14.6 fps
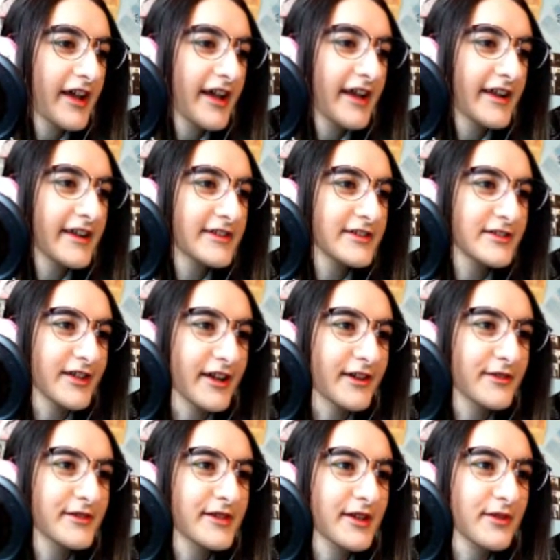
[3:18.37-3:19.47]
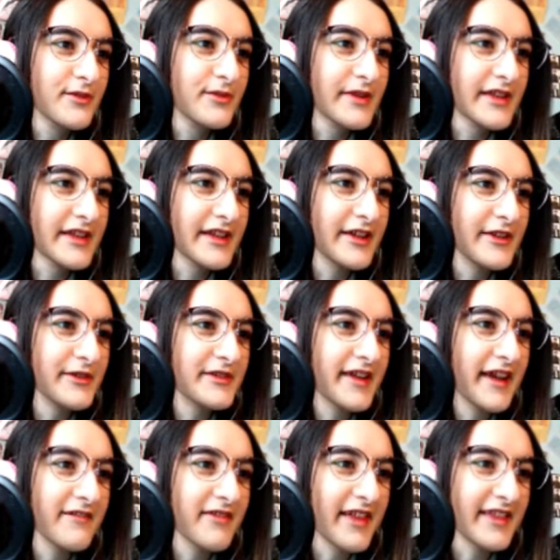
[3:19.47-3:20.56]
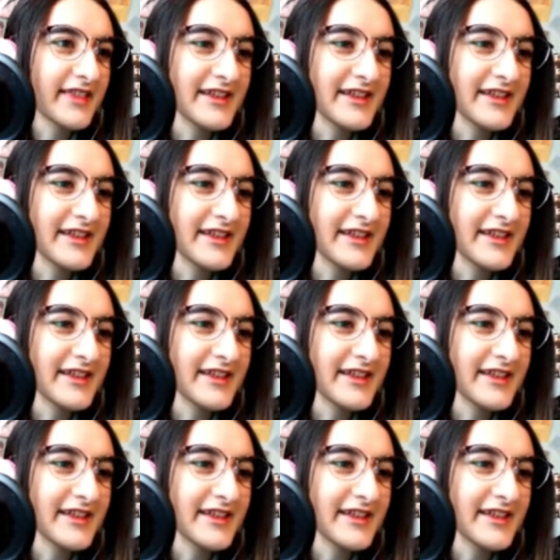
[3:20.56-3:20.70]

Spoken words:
And I just thought it was like really cute to have like